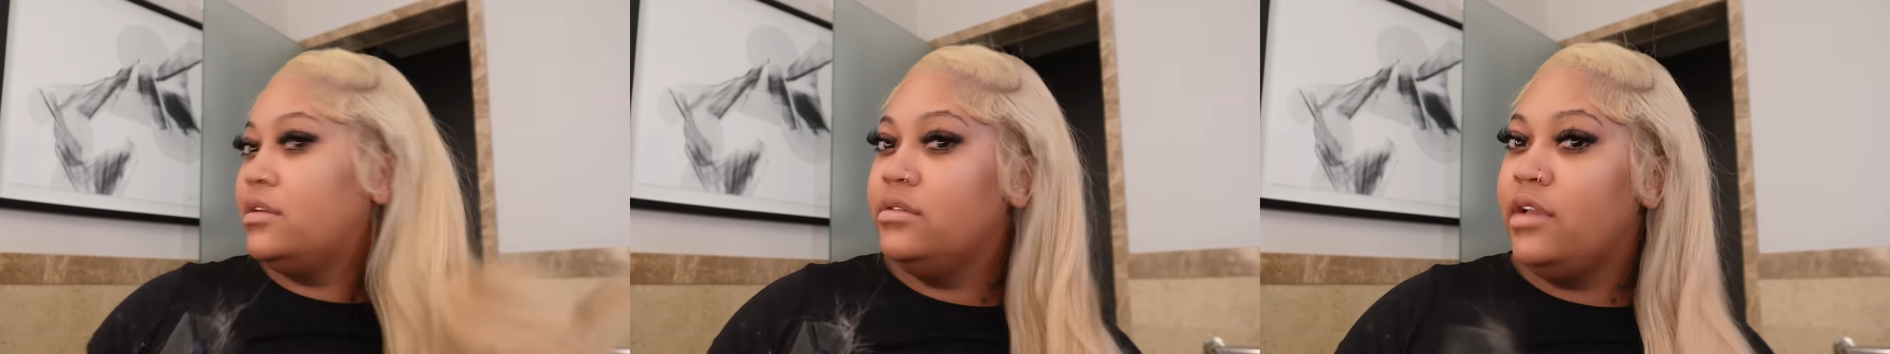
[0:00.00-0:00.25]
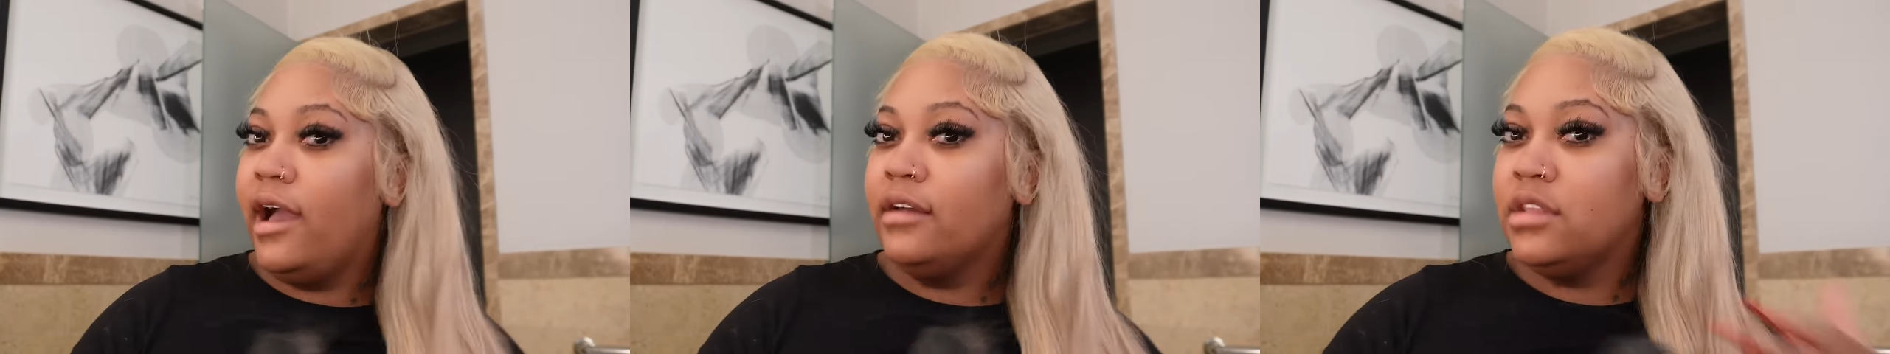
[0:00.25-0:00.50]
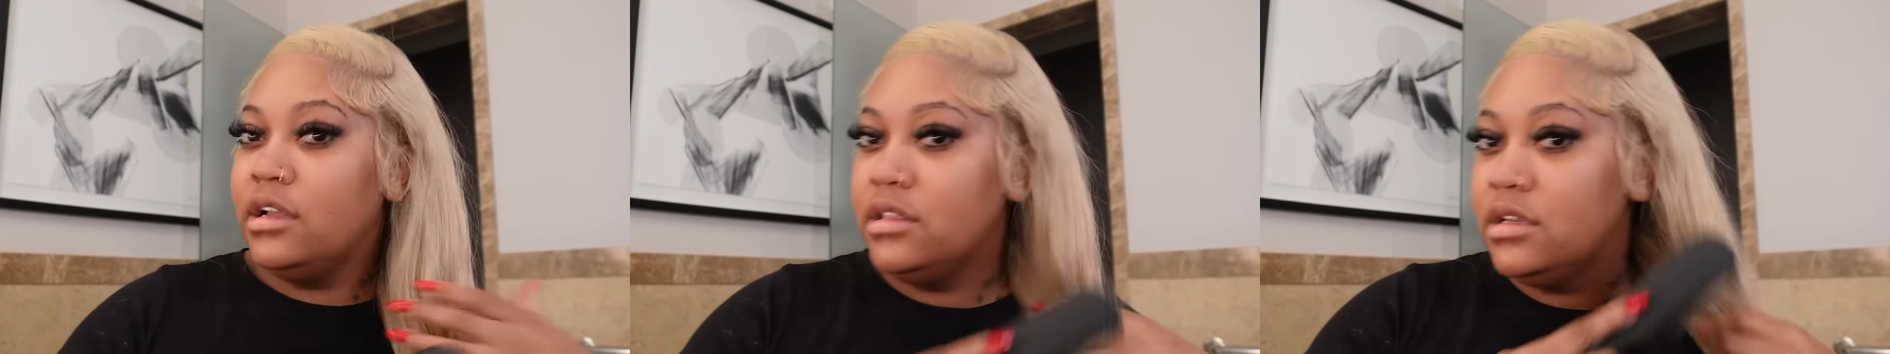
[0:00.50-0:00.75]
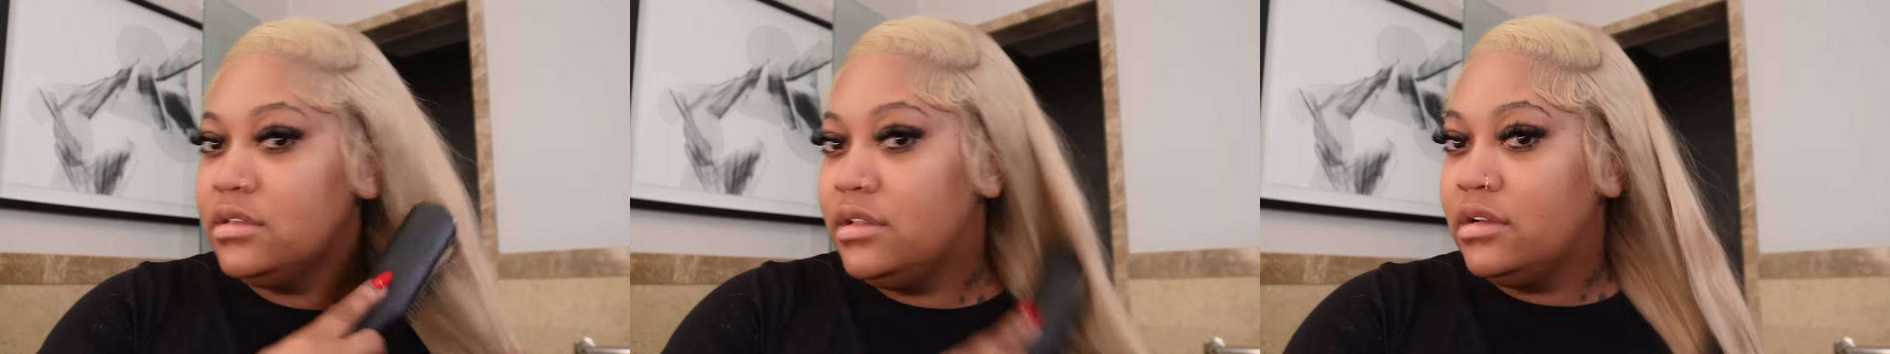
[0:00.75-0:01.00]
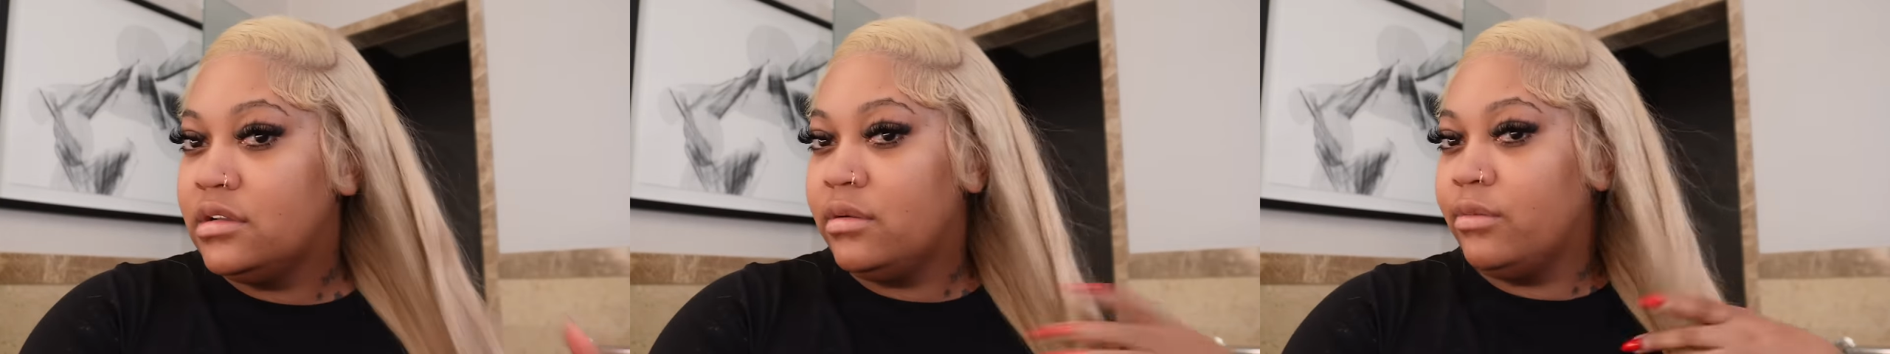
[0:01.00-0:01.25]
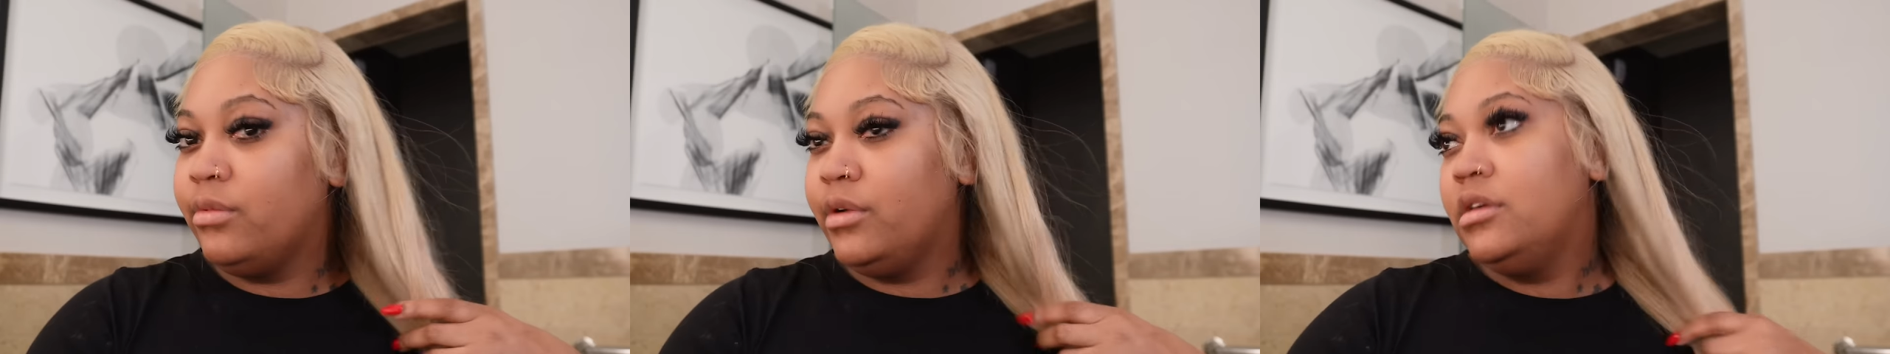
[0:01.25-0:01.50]
Do y'all think this look
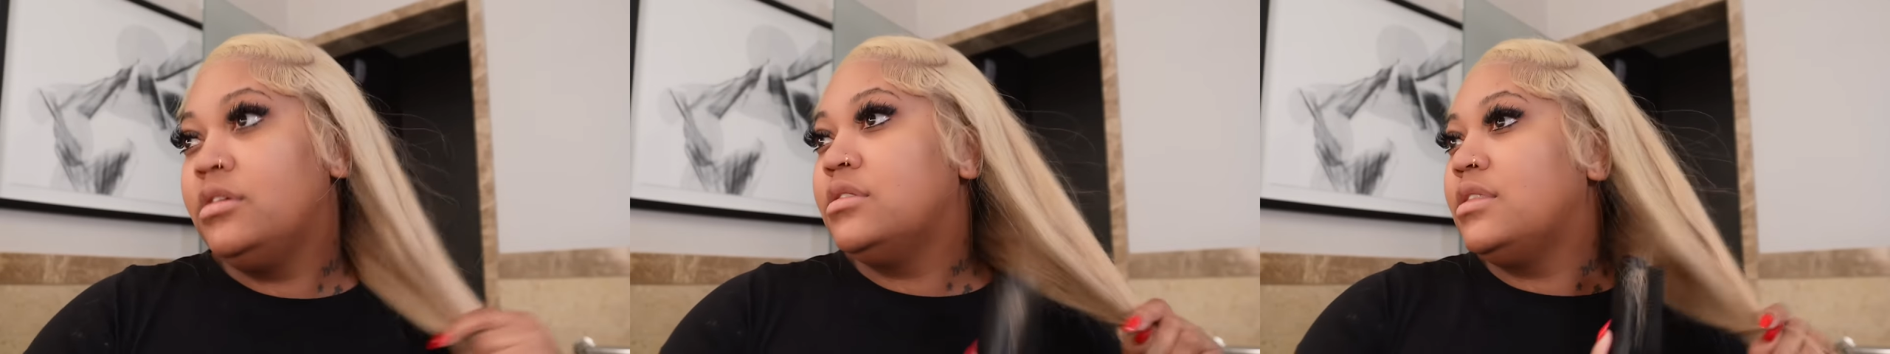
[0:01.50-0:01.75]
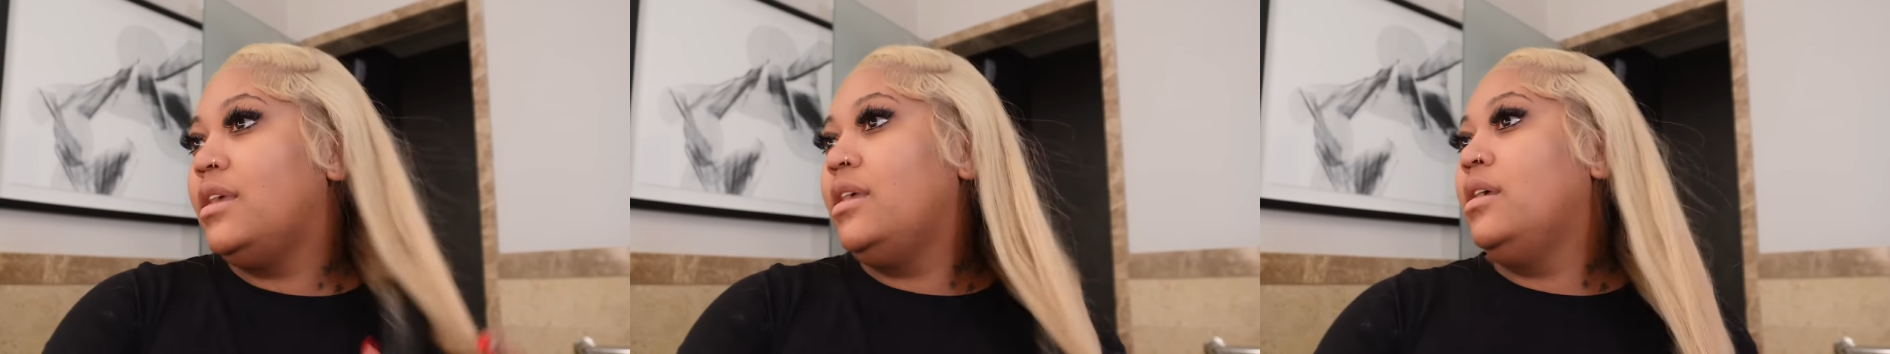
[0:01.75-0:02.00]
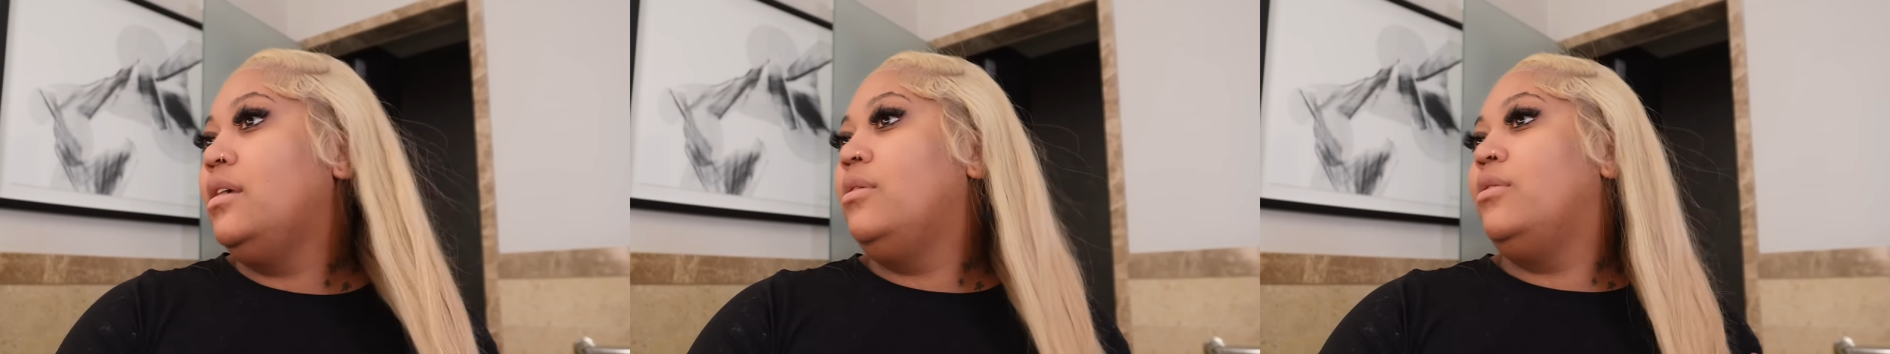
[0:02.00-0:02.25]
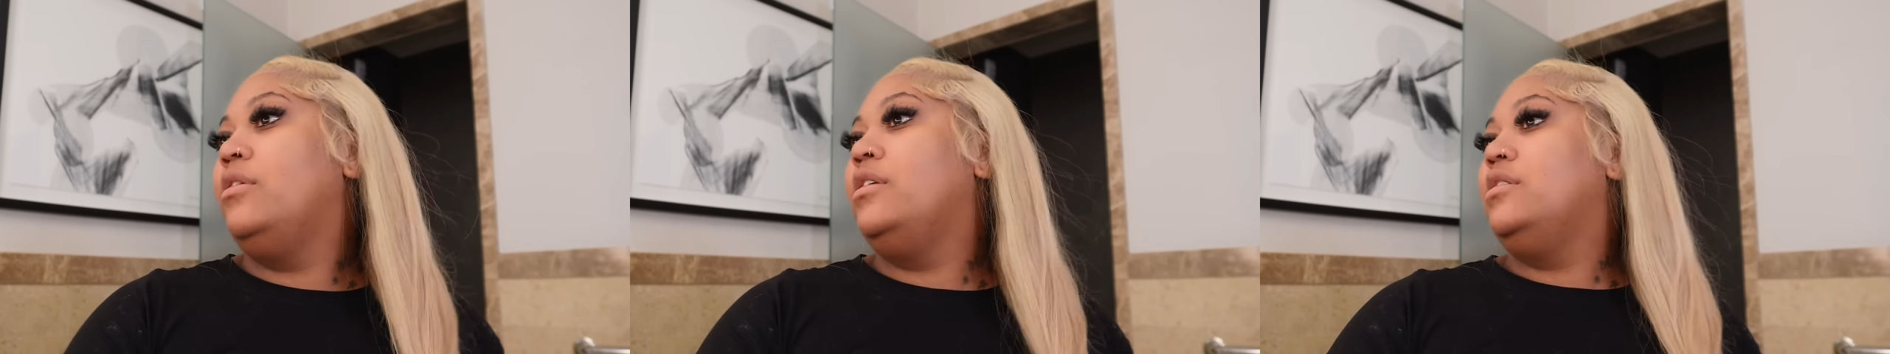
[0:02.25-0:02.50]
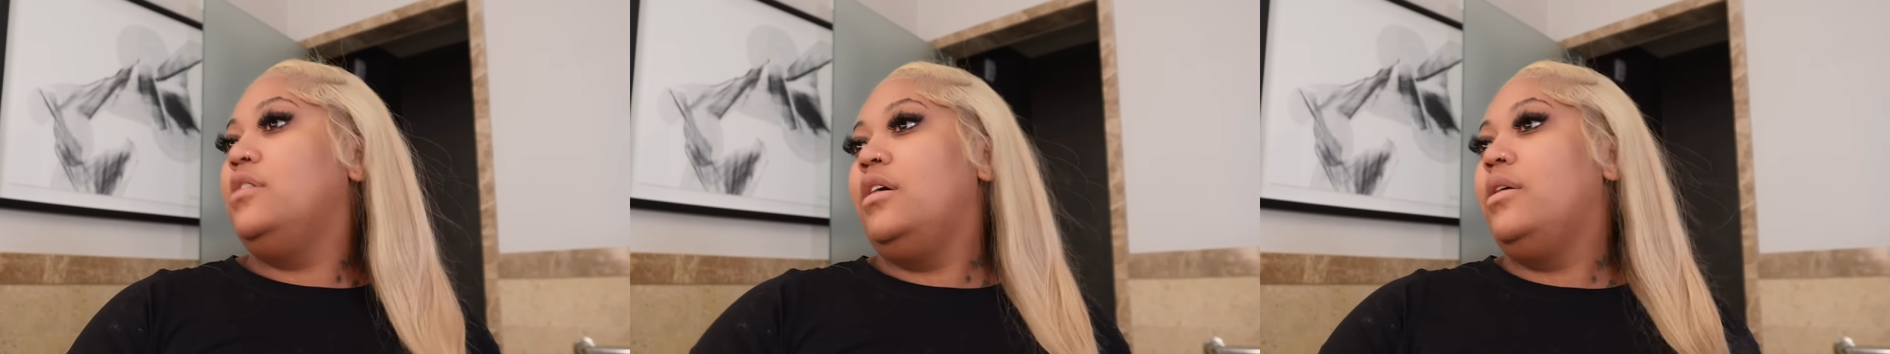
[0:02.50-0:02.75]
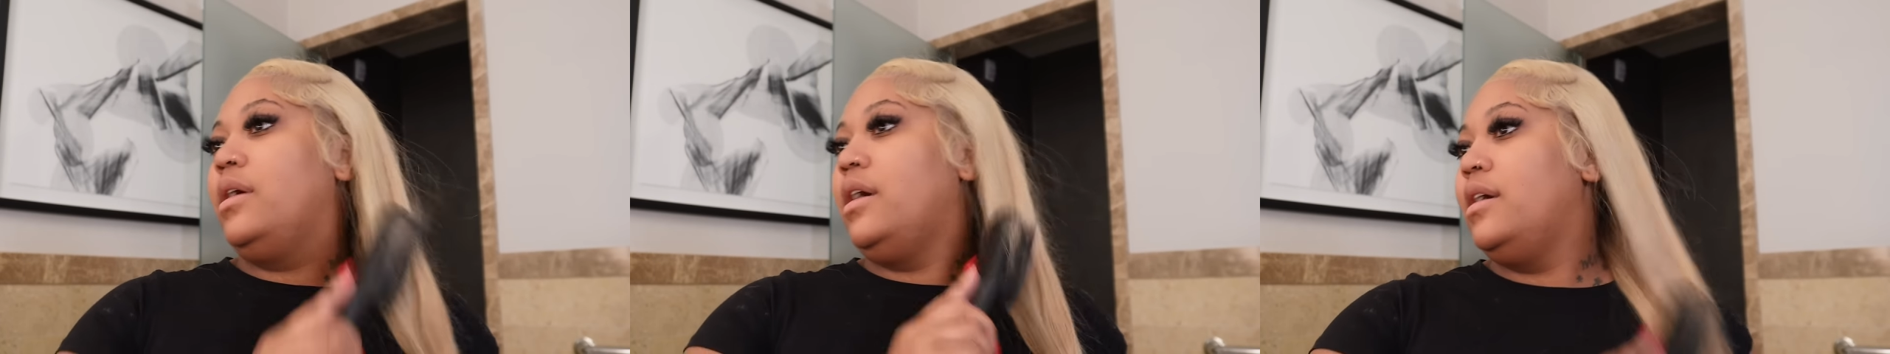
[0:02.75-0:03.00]
real thin or look
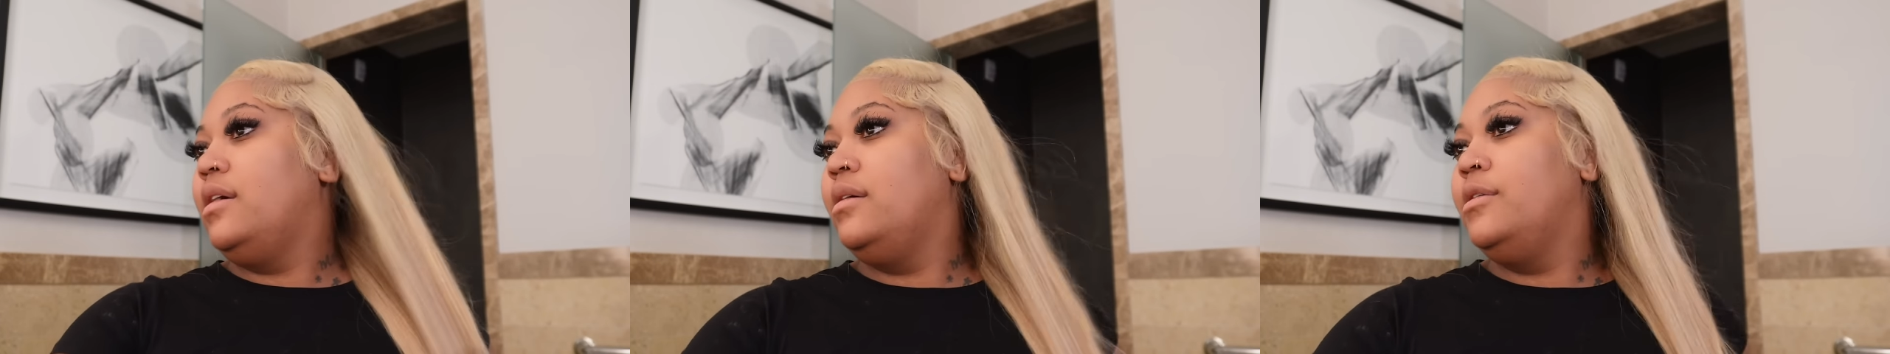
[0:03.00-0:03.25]
okay?